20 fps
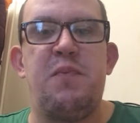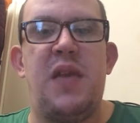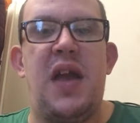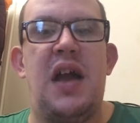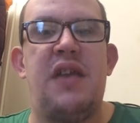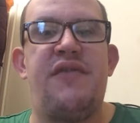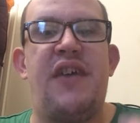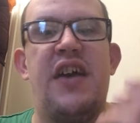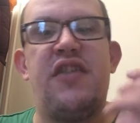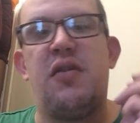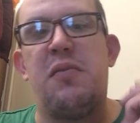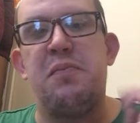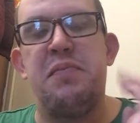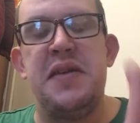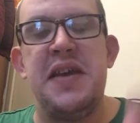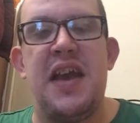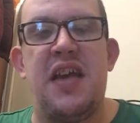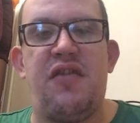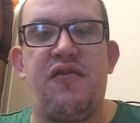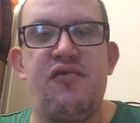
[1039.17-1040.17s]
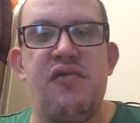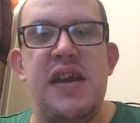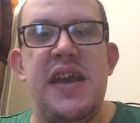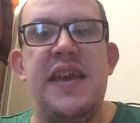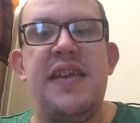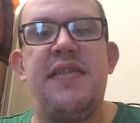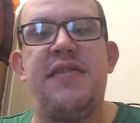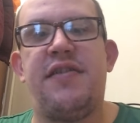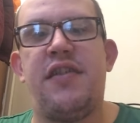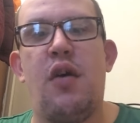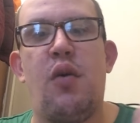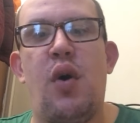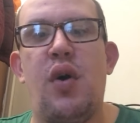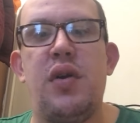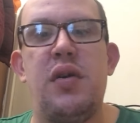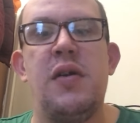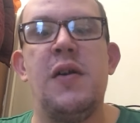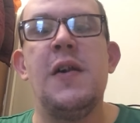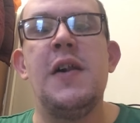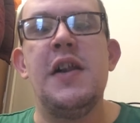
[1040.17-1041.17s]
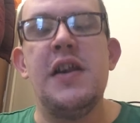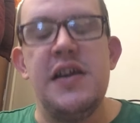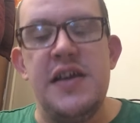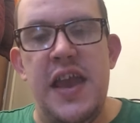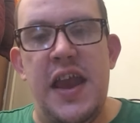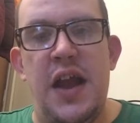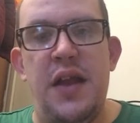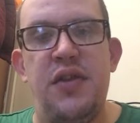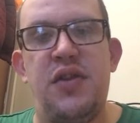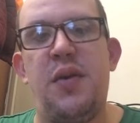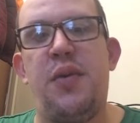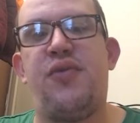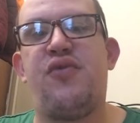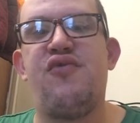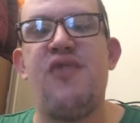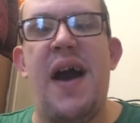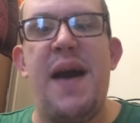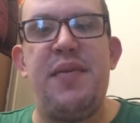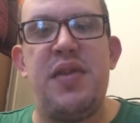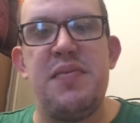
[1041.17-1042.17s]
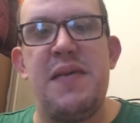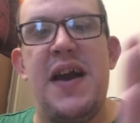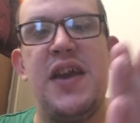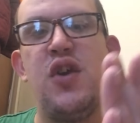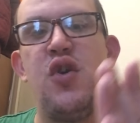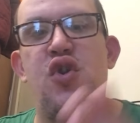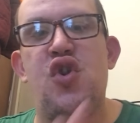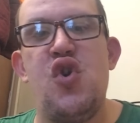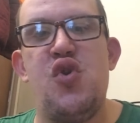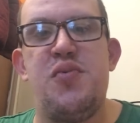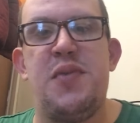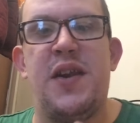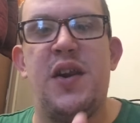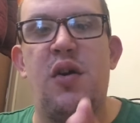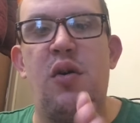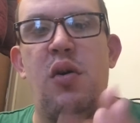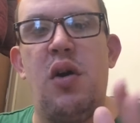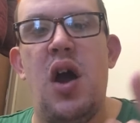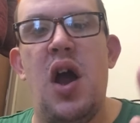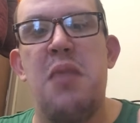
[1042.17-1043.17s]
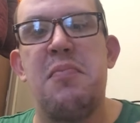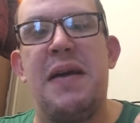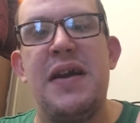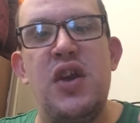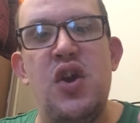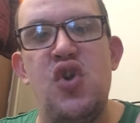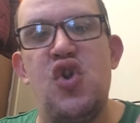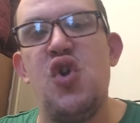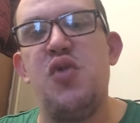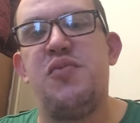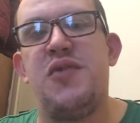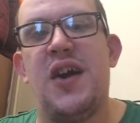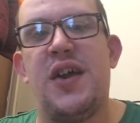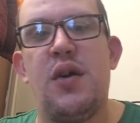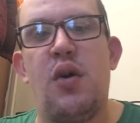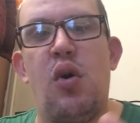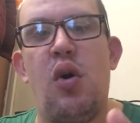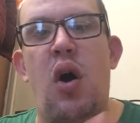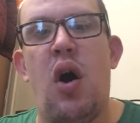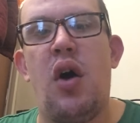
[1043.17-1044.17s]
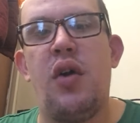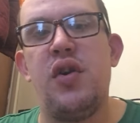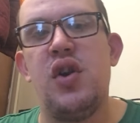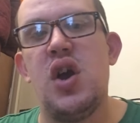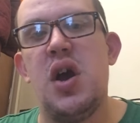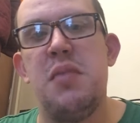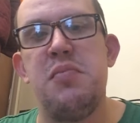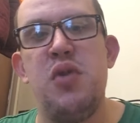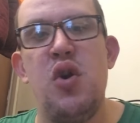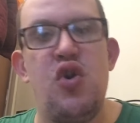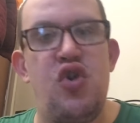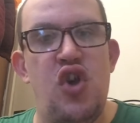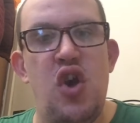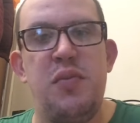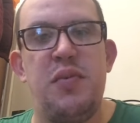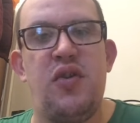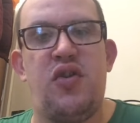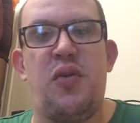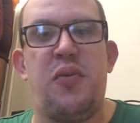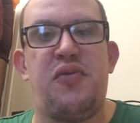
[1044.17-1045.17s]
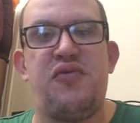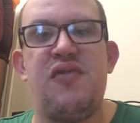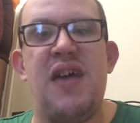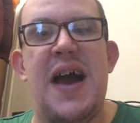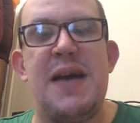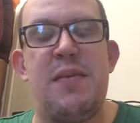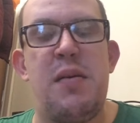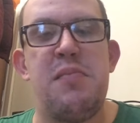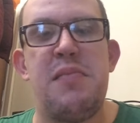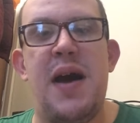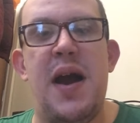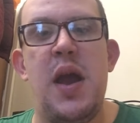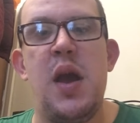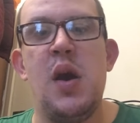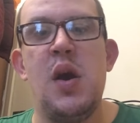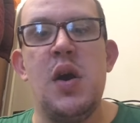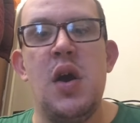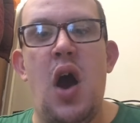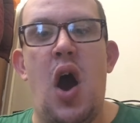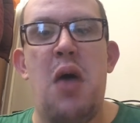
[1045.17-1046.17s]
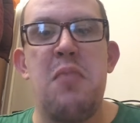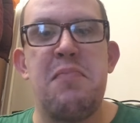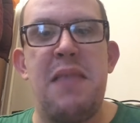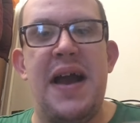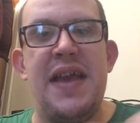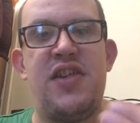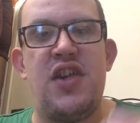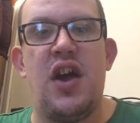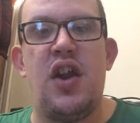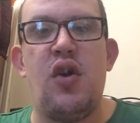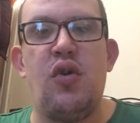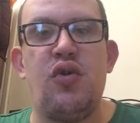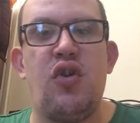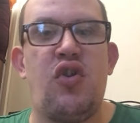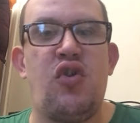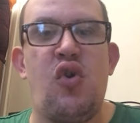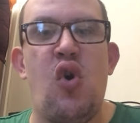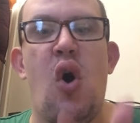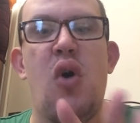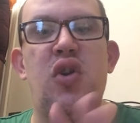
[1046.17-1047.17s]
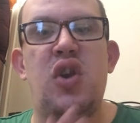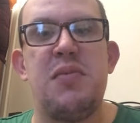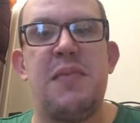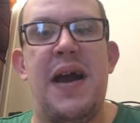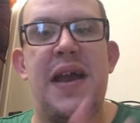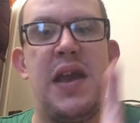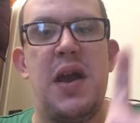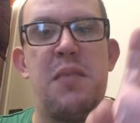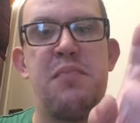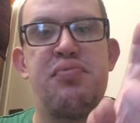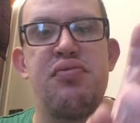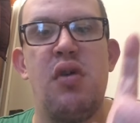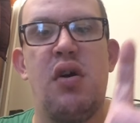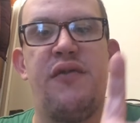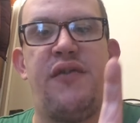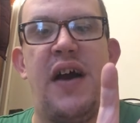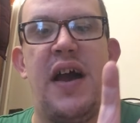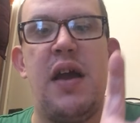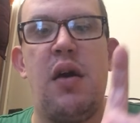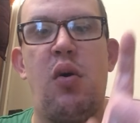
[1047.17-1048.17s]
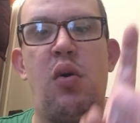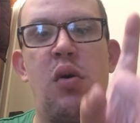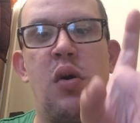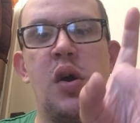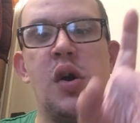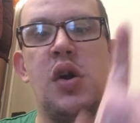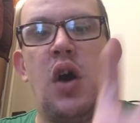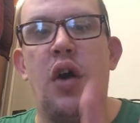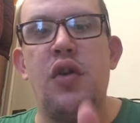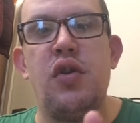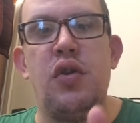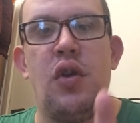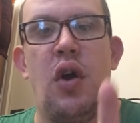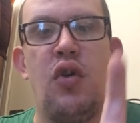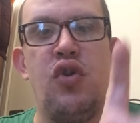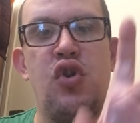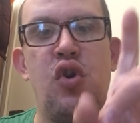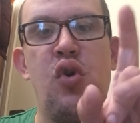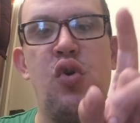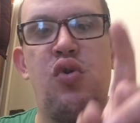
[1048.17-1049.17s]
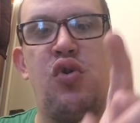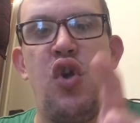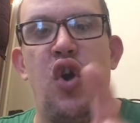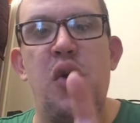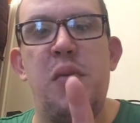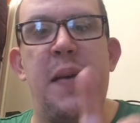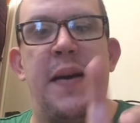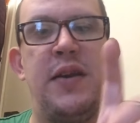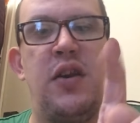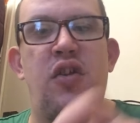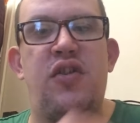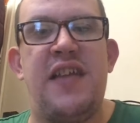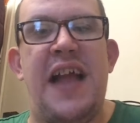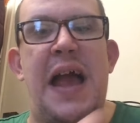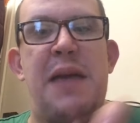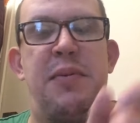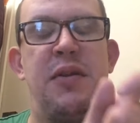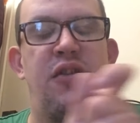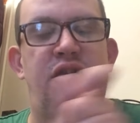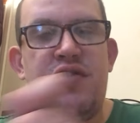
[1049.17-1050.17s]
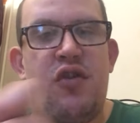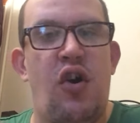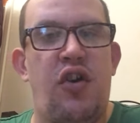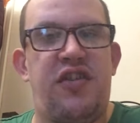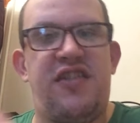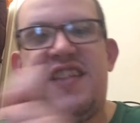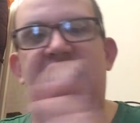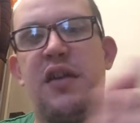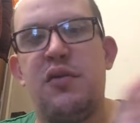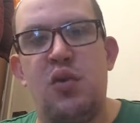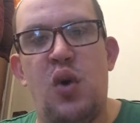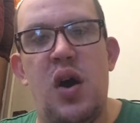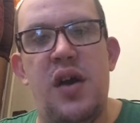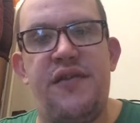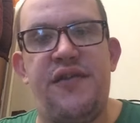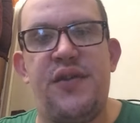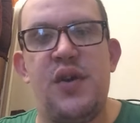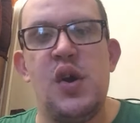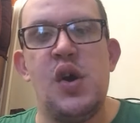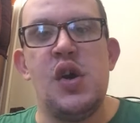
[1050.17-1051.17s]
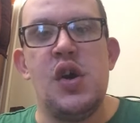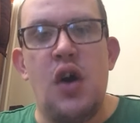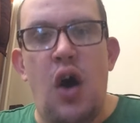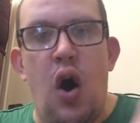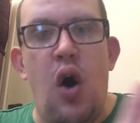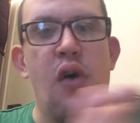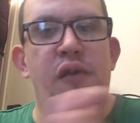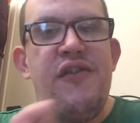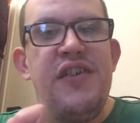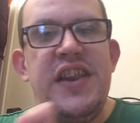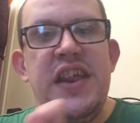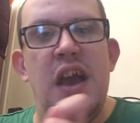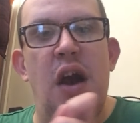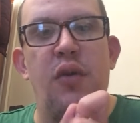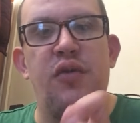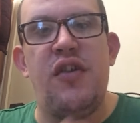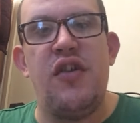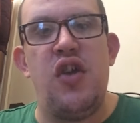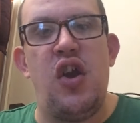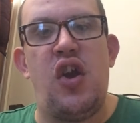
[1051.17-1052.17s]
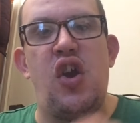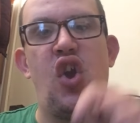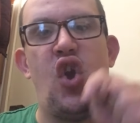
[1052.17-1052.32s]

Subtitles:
advice on PS3s, so on. You can subscribe to my YouTube channel on YouTube. Just subscribe on my channel. Just go onto my profile on YouTube and just type in Scott Stanworth all videos, and